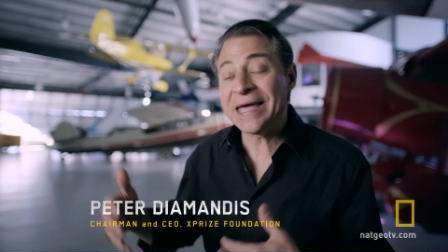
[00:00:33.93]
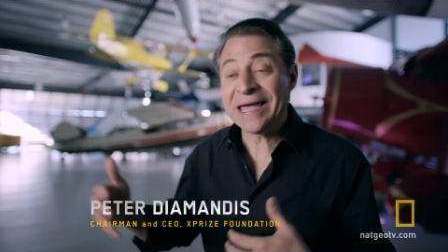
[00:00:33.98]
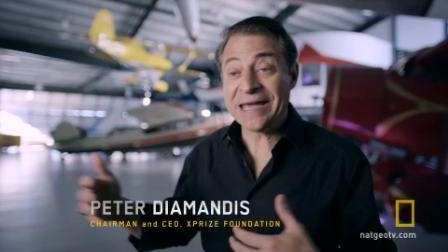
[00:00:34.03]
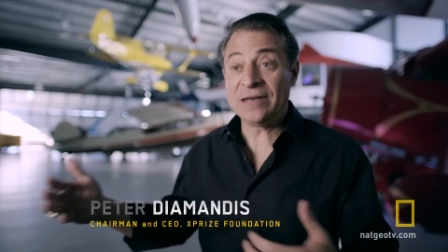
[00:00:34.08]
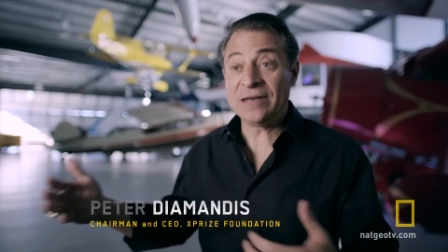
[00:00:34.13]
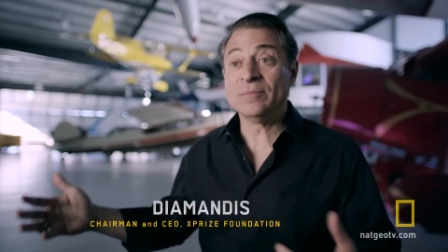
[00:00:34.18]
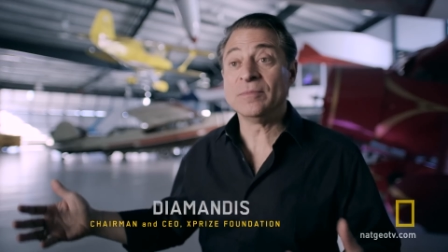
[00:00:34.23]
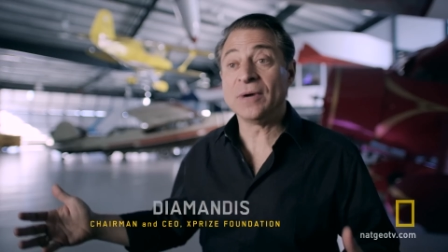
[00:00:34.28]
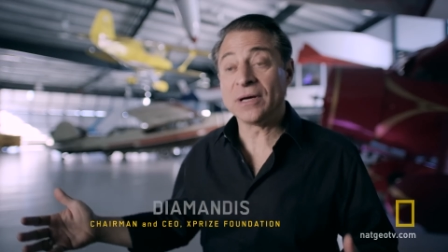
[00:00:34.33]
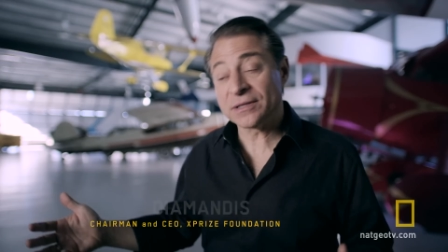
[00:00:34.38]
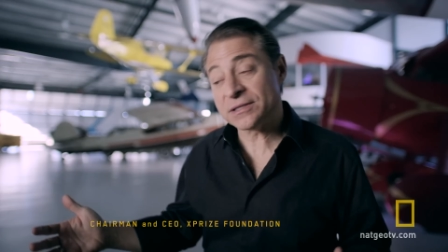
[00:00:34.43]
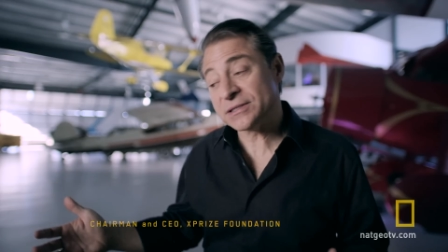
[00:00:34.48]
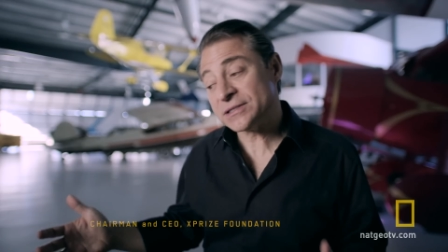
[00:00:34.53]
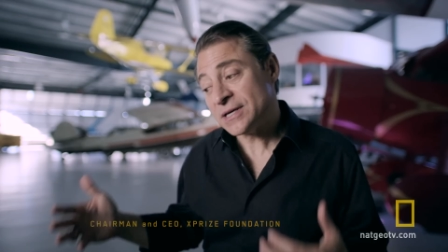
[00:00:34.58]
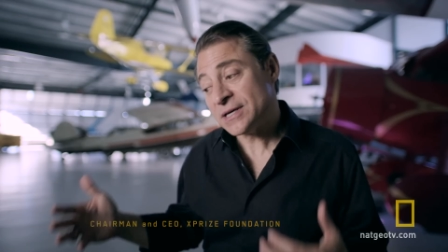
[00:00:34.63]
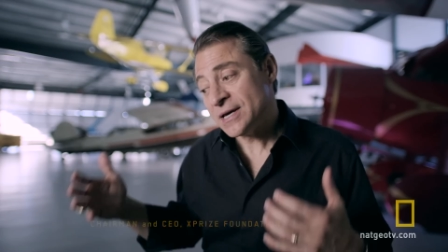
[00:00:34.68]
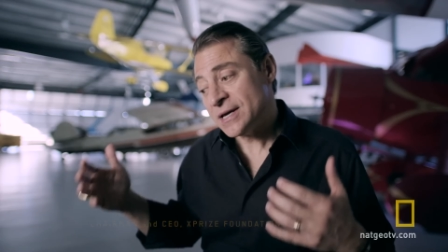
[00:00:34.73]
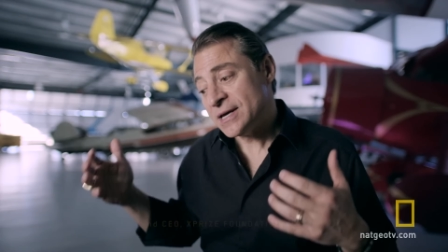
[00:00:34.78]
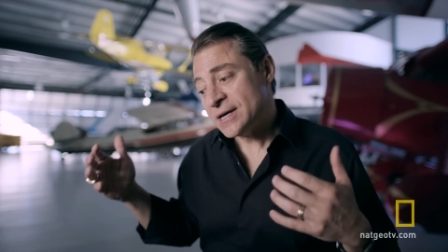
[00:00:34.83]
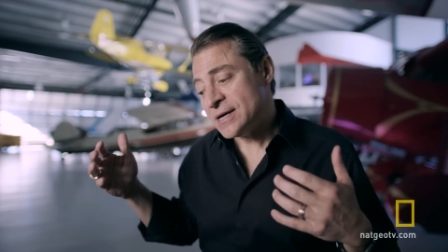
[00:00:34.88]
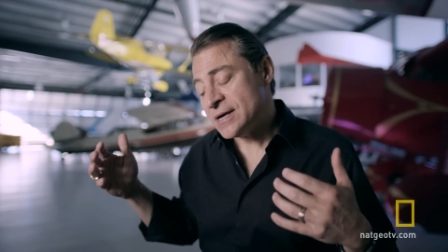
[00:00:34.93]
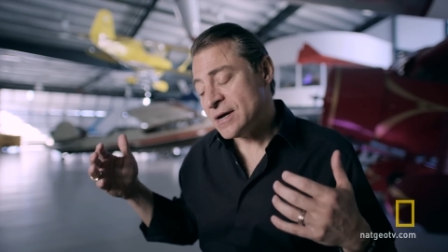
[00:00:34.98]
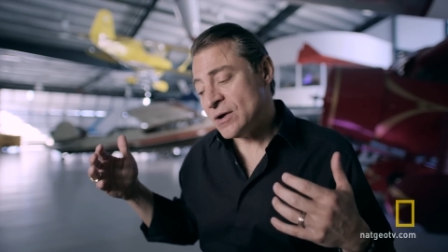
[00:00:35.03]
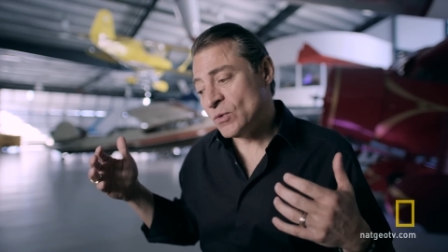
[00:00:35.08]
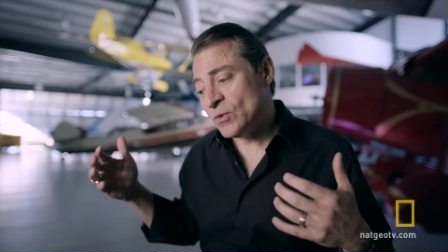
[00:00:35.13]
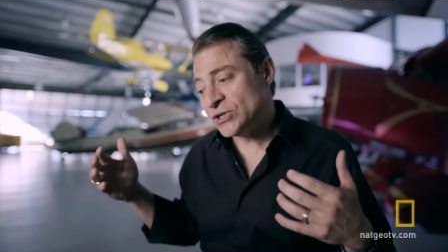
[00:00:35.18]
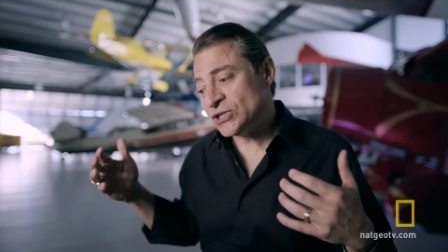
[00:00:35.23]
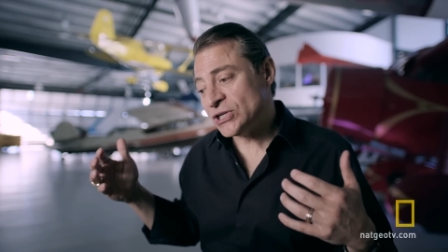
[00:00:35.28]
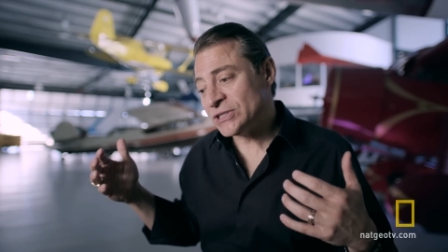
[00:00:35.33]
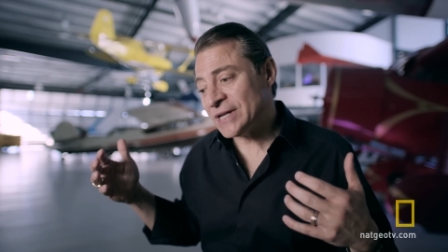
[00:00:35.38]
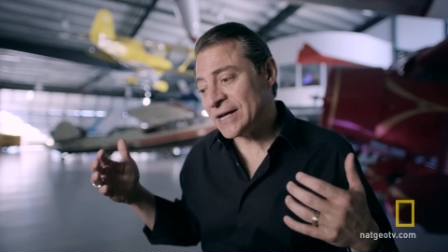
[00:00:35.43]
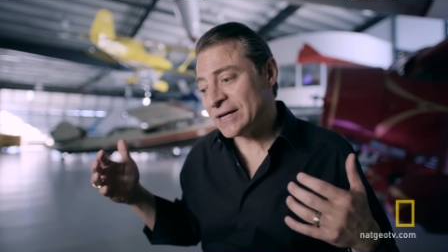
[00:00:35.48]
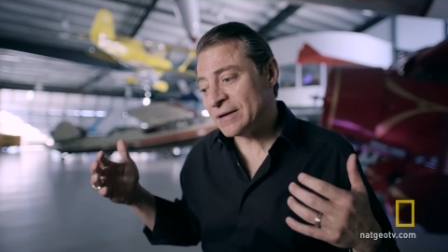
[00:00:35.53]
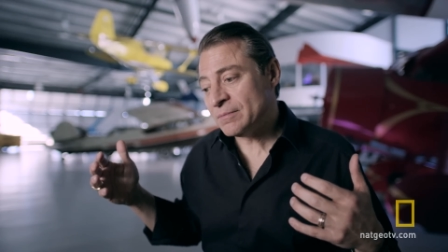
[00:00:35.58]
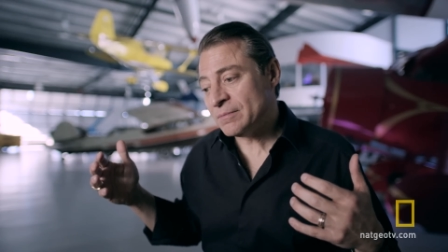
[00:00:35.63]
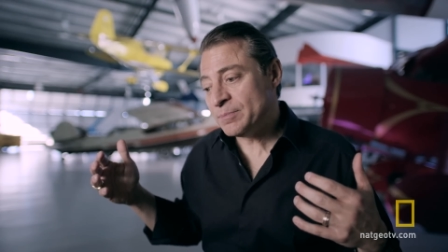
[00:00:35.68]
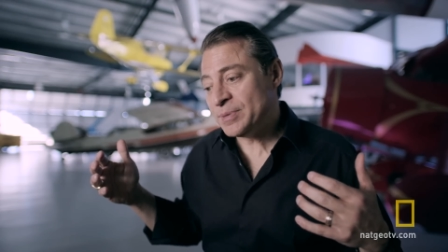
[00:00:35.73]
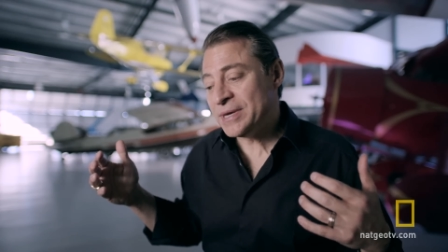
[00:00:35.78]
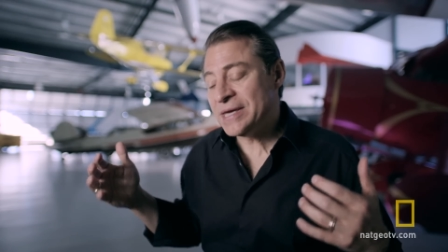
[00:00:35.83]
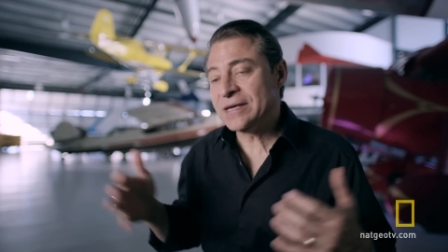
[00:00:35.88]
8 months, which is like
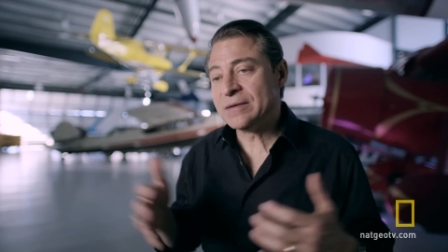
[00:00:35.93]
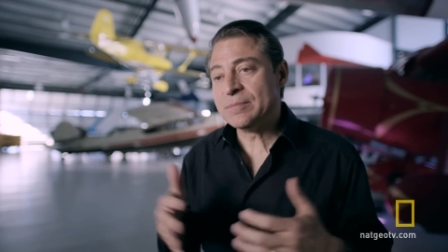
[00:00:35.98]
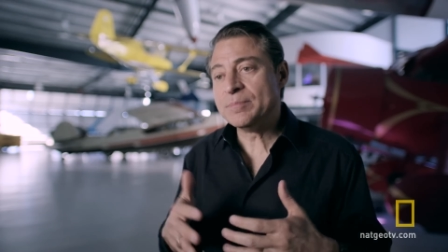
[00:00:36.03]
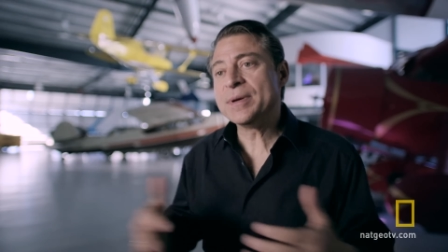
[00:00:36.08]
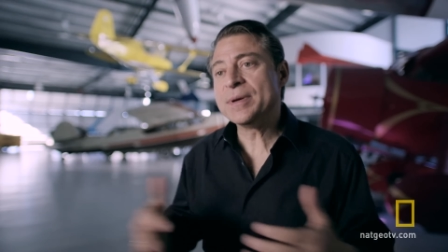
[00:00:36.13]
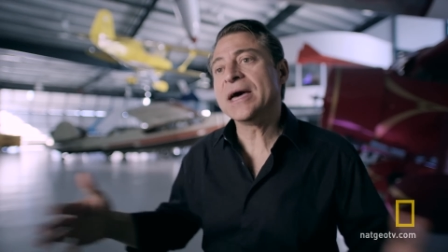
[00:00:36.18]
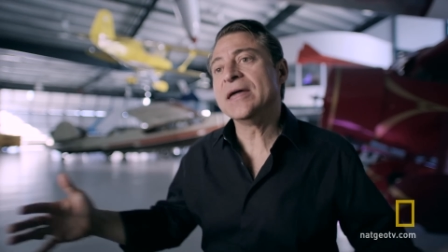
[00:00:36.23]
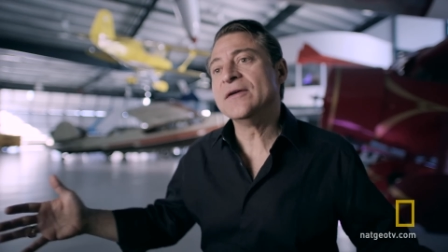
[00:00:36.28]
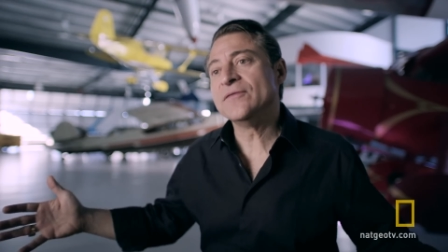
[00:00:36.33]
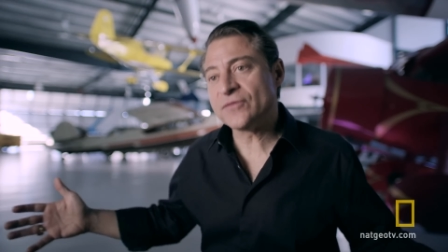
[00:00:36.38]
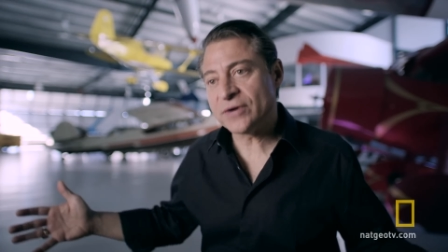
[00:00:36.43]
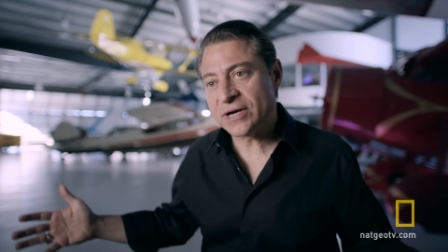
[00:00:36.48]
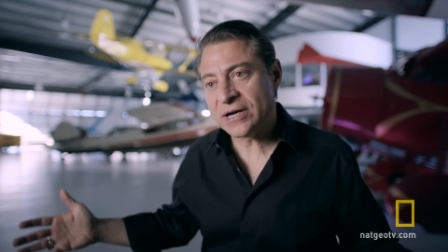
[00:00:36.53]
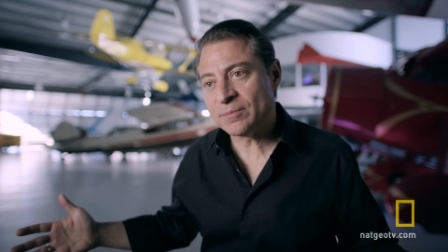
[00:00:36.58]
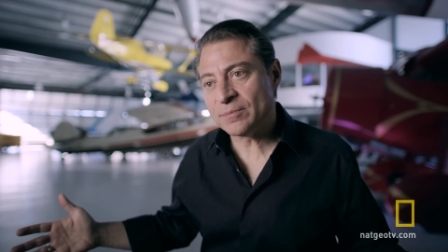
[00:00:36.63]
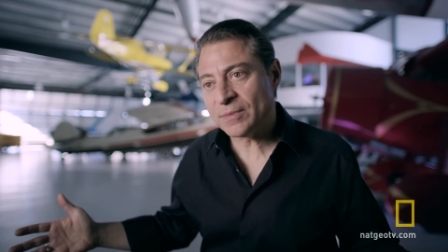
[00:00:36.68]
being in bed for 8